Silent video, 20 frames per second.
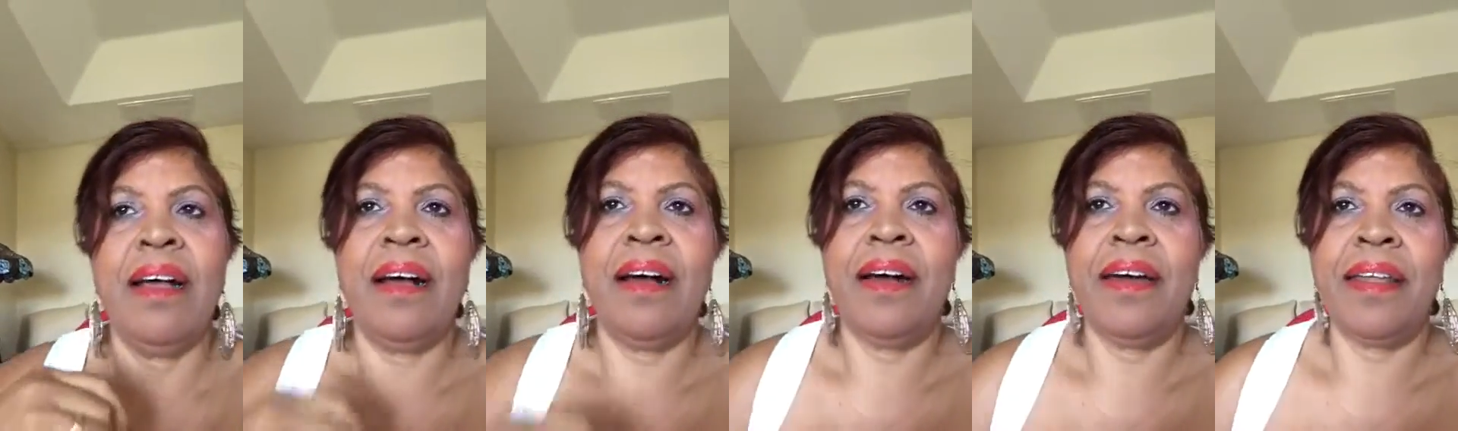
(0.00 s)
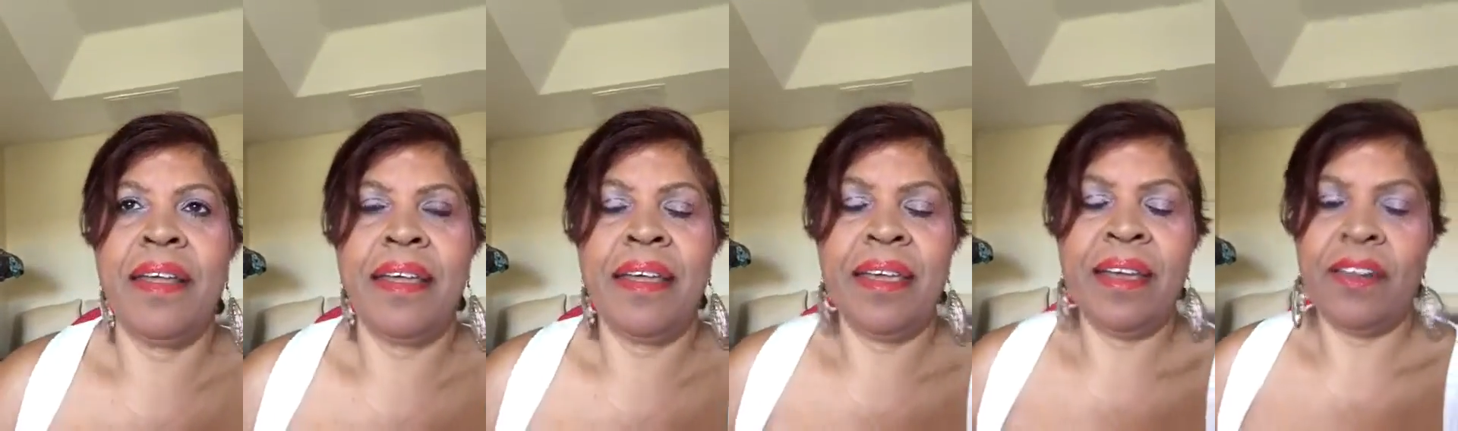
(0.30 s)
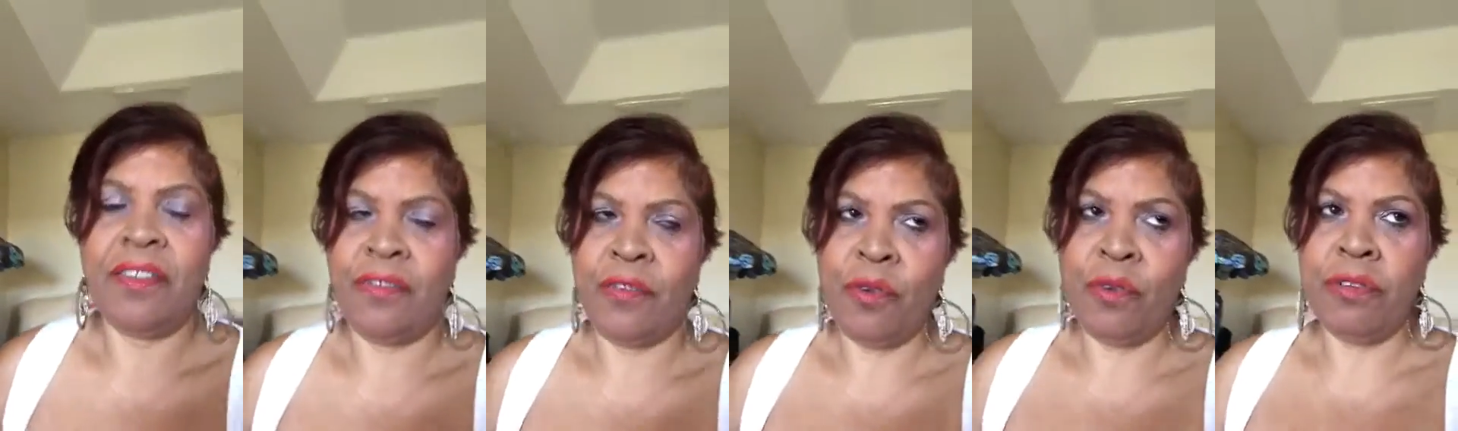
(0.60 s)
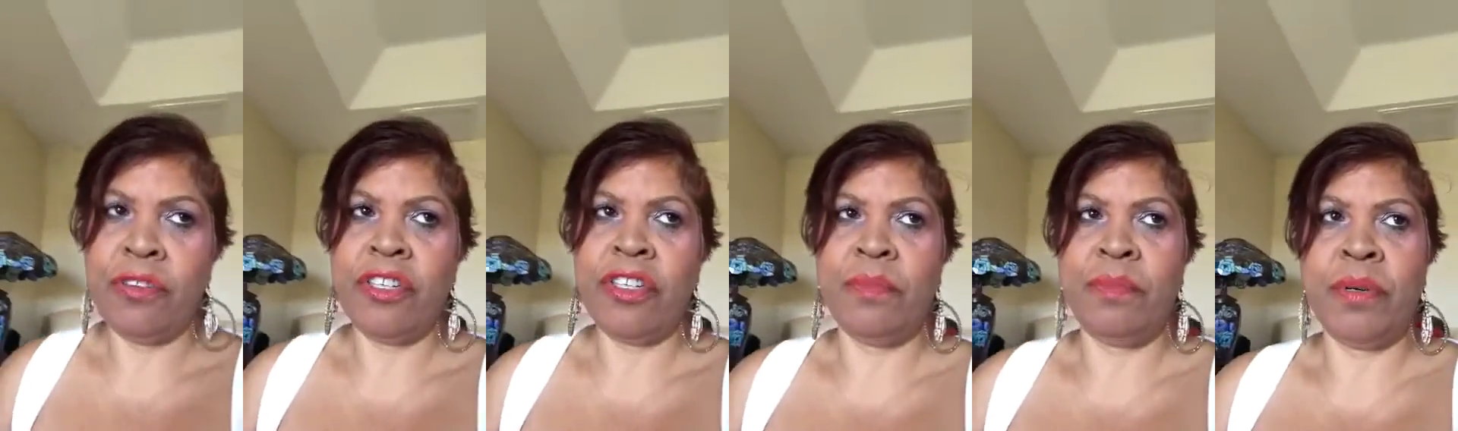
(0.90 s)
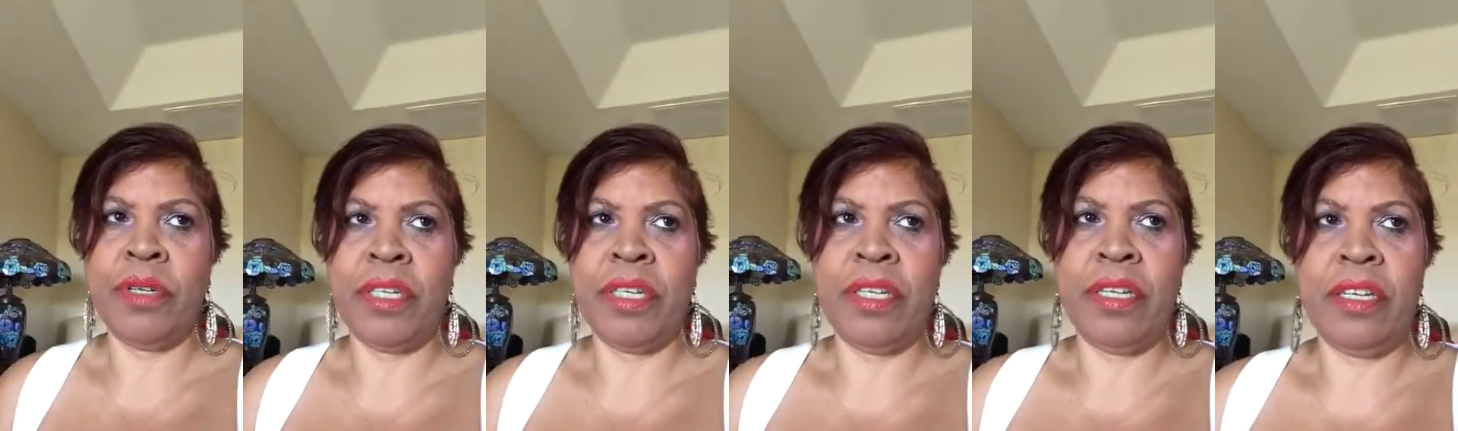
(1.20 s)
And again, of course, you
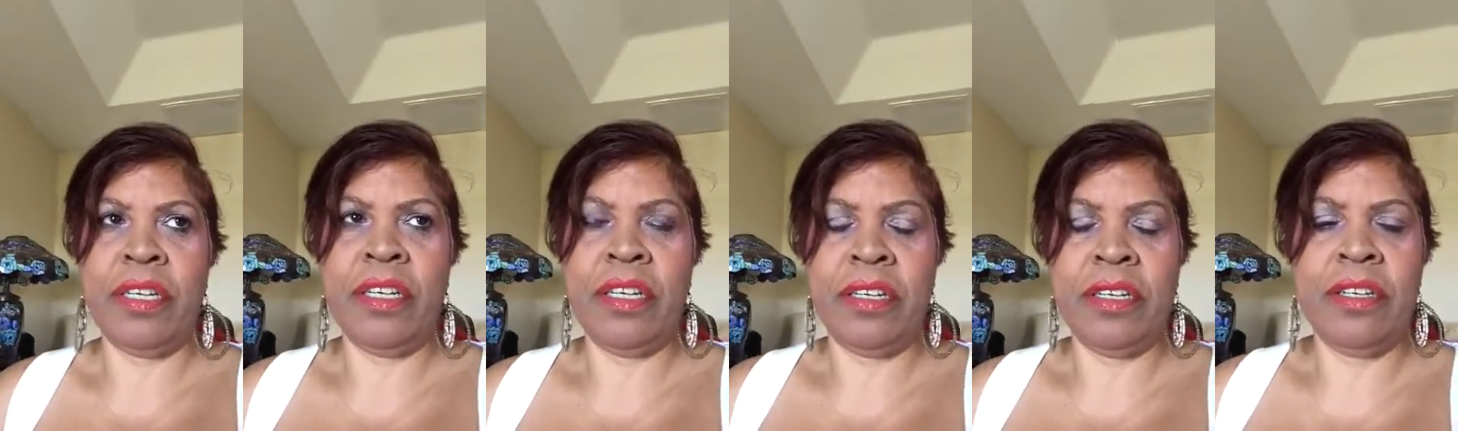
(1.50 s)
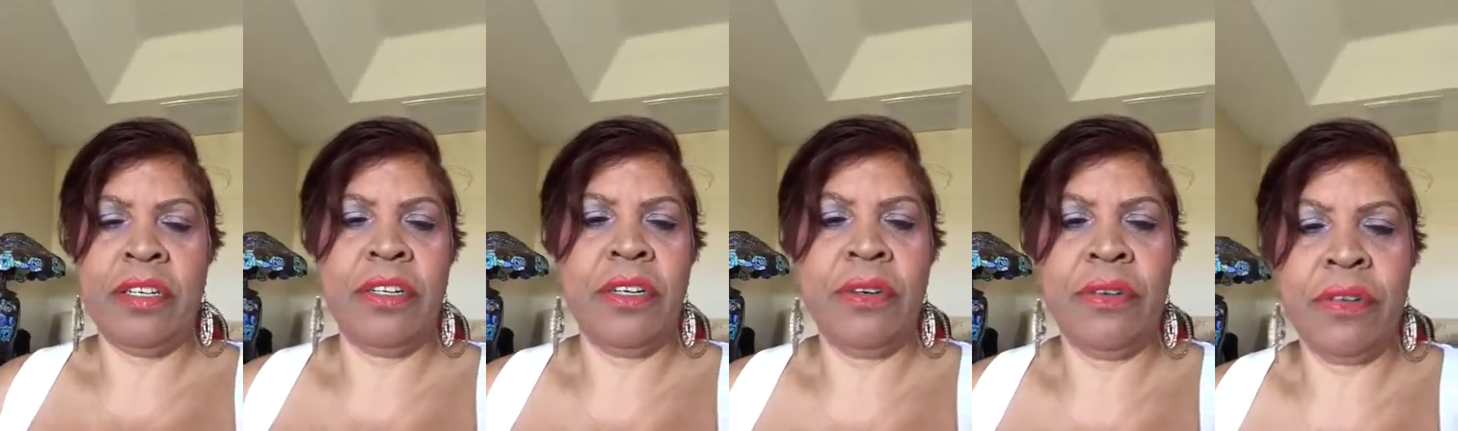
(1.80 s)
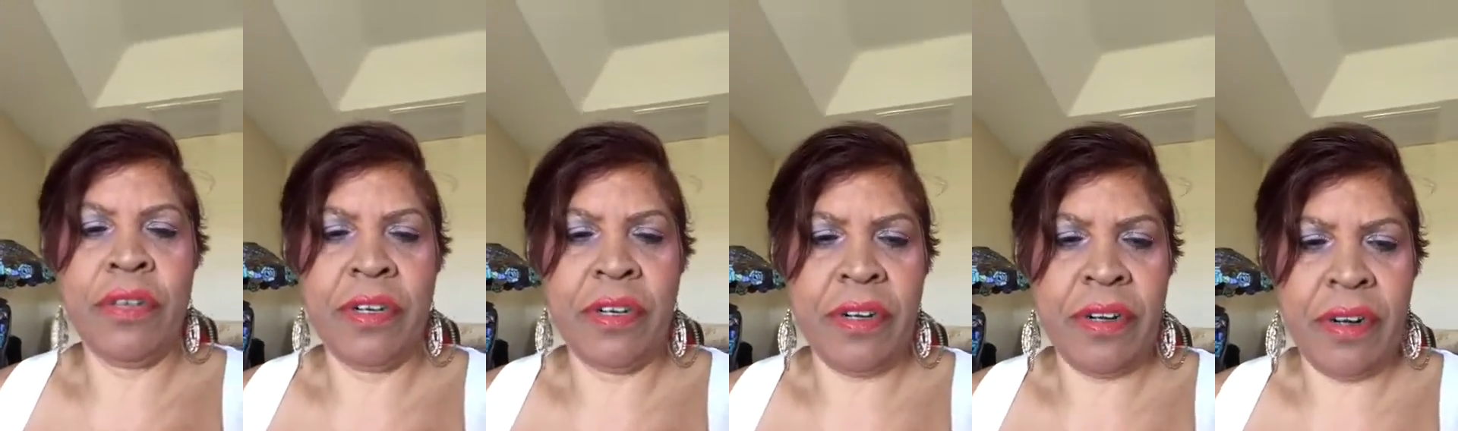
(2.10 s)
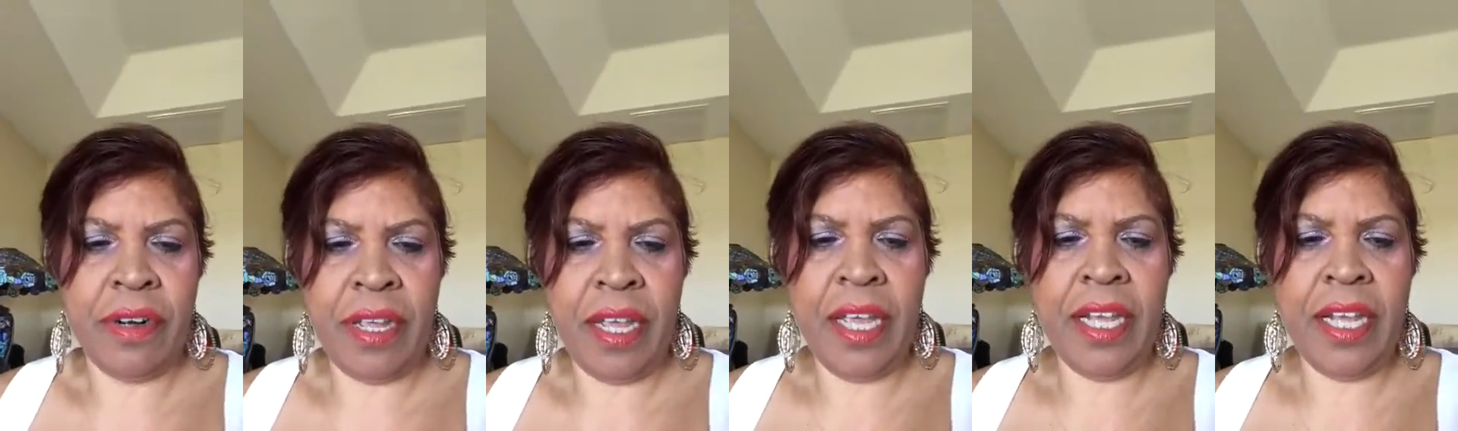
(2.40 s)
put the your